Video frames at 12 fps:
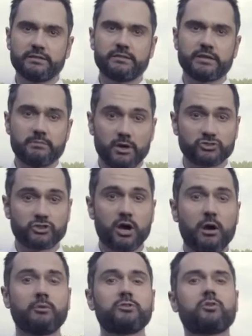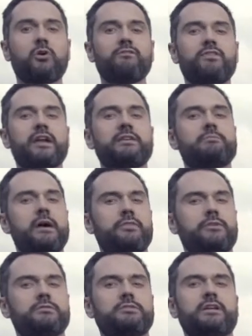the most common conveying
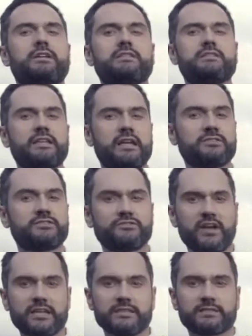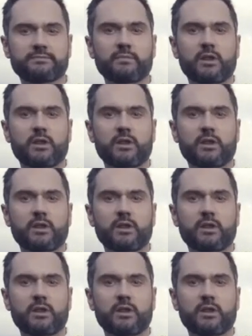method is dense phase,